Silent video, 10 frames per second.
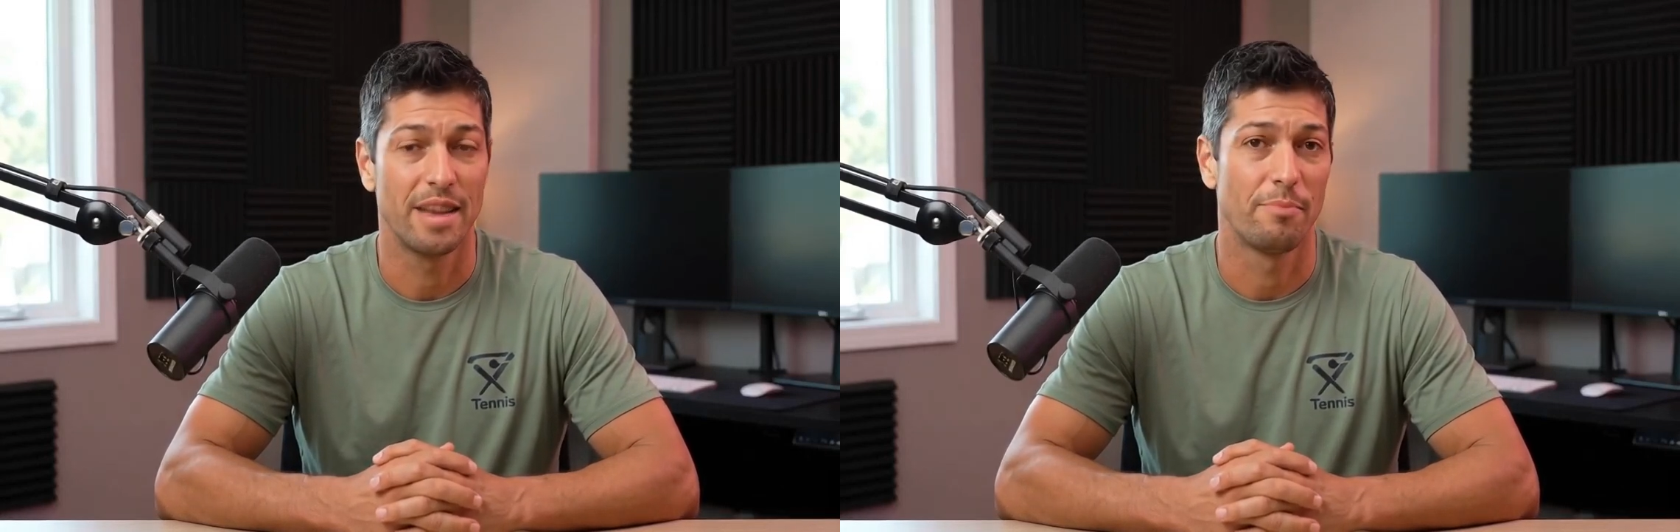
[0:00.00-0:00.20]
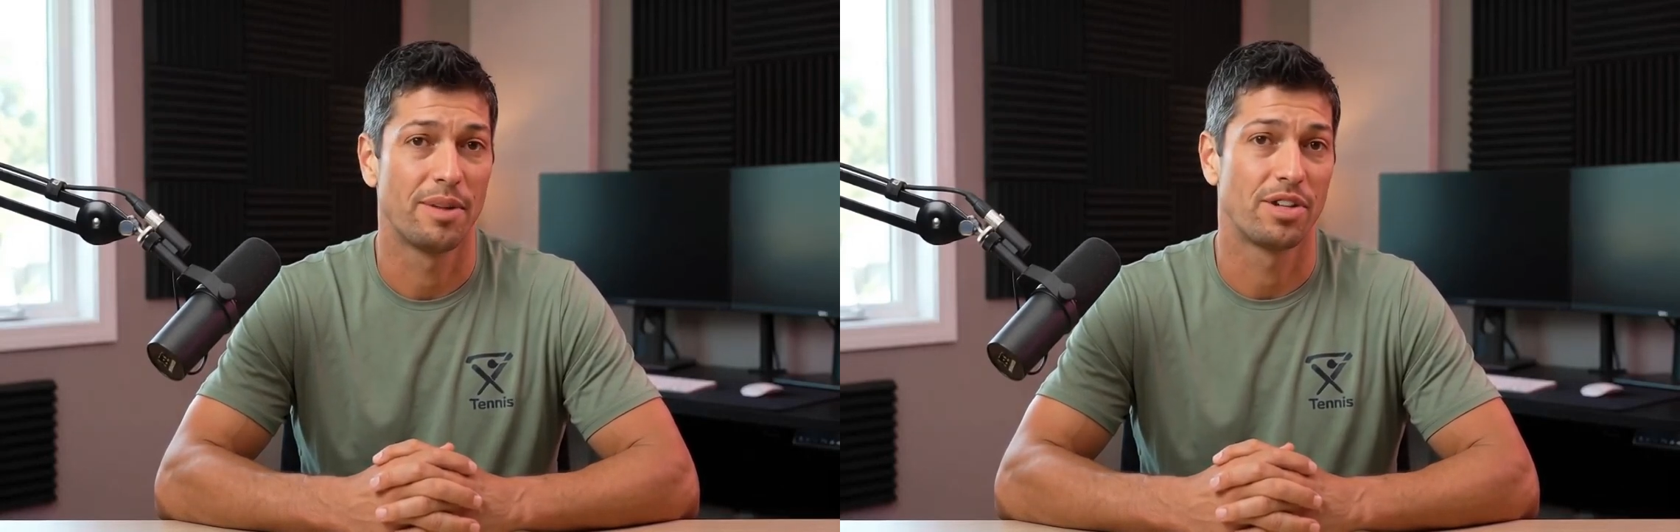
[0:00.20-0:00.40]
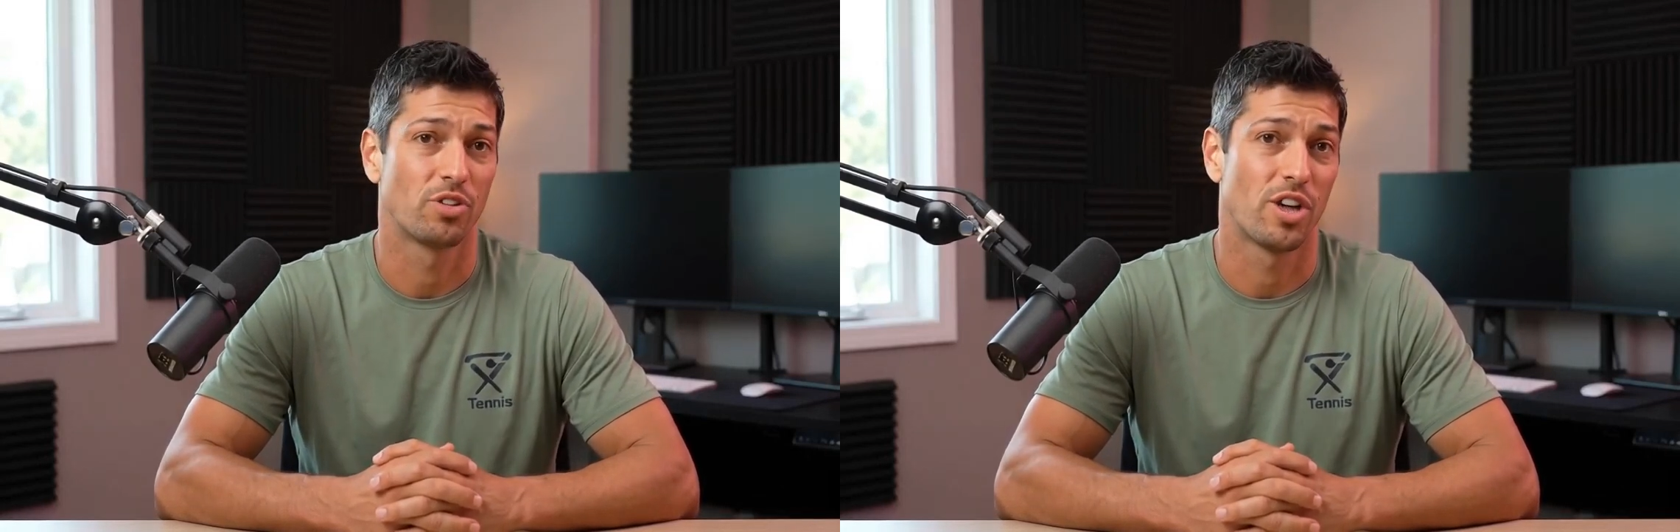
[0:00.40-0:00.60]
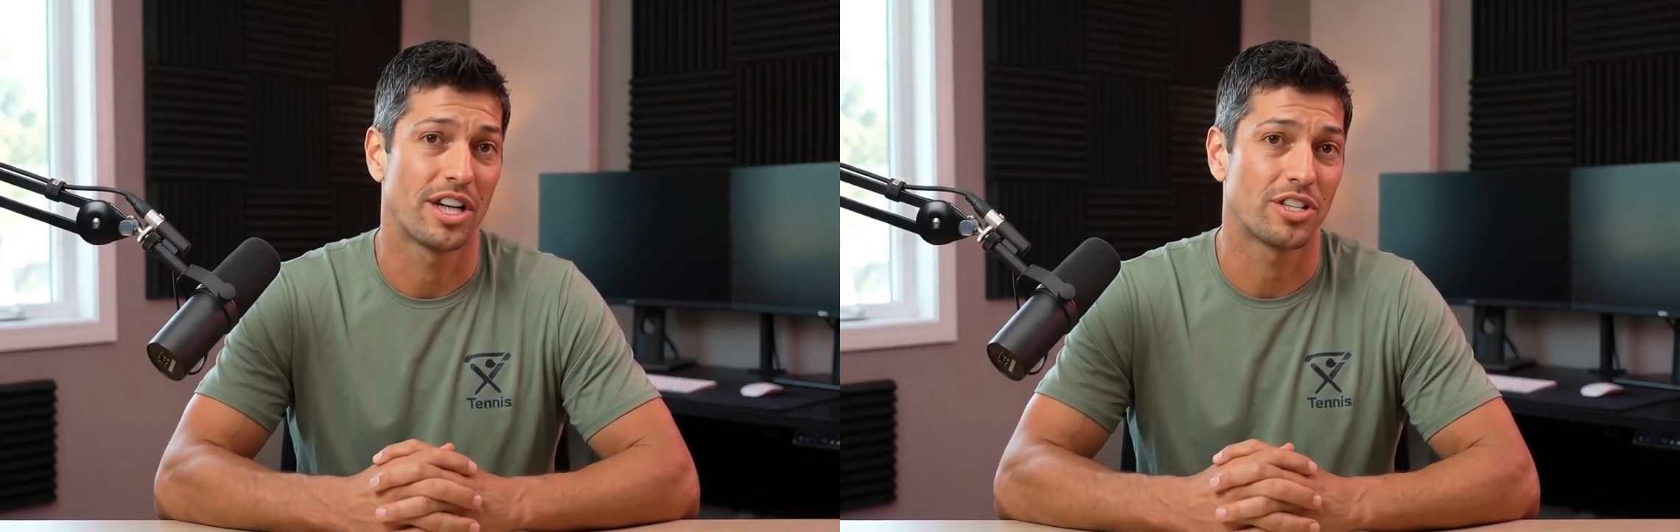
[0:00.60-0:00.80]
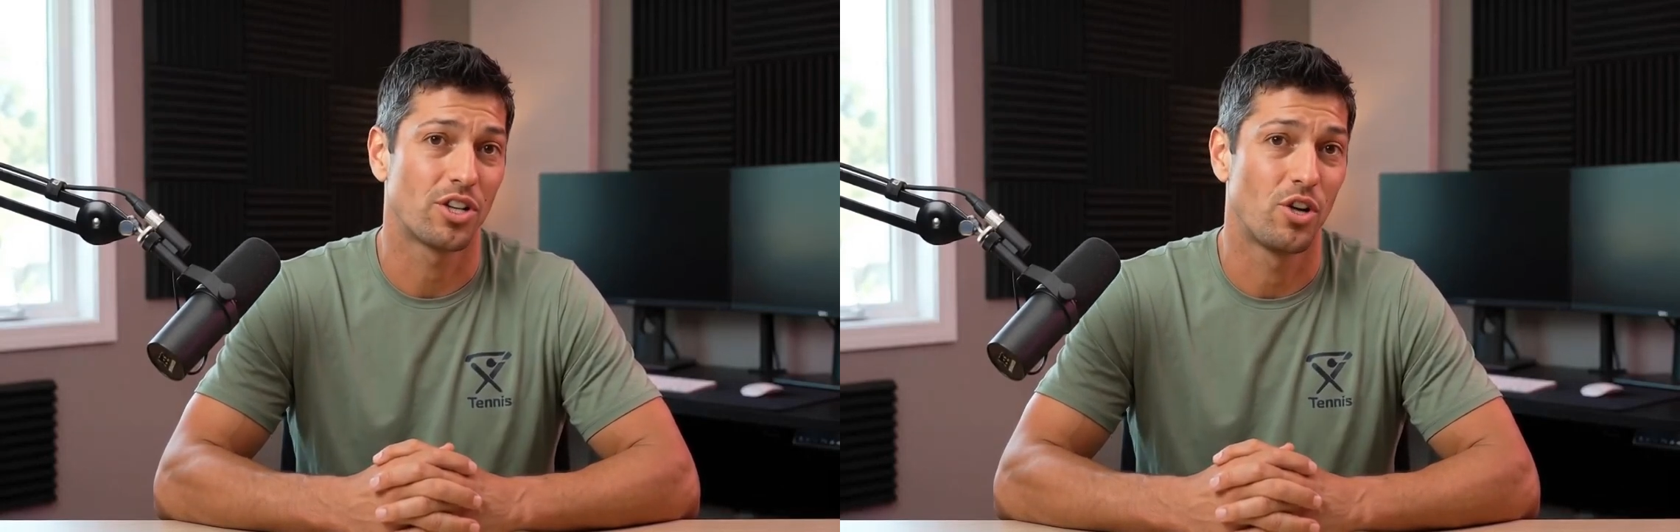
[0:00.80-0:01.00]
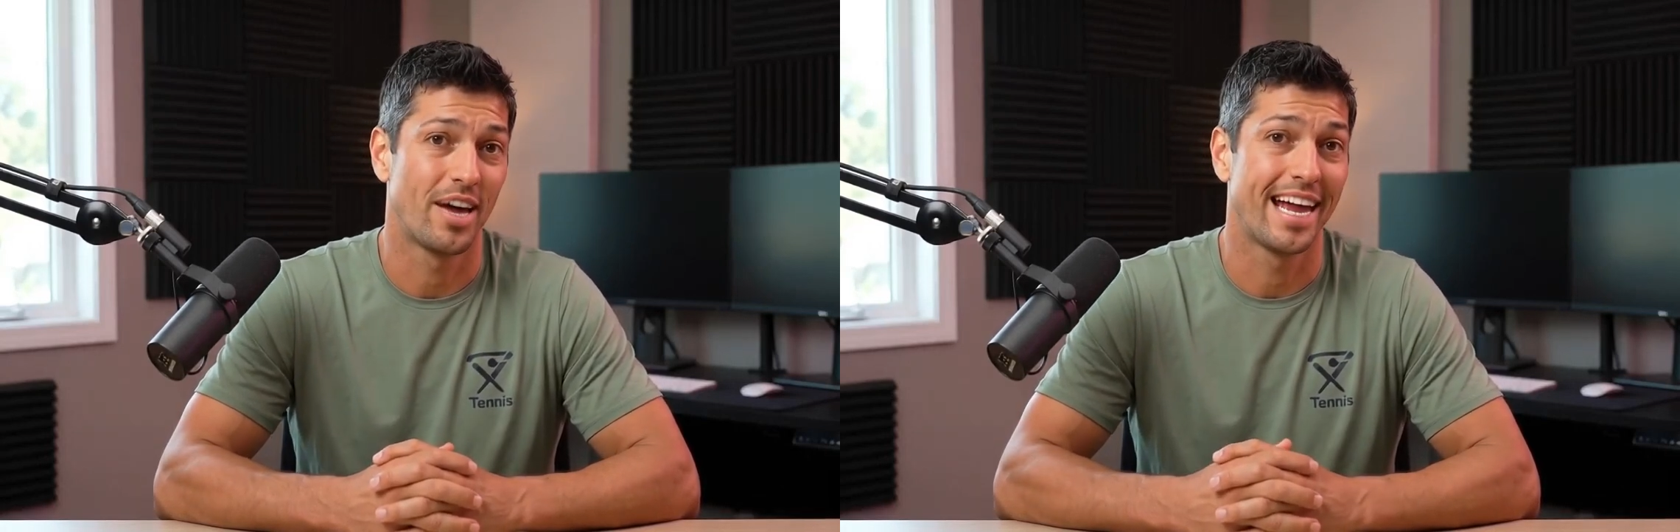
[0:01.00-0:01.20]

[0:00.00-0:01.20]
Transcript: up in the strike zone,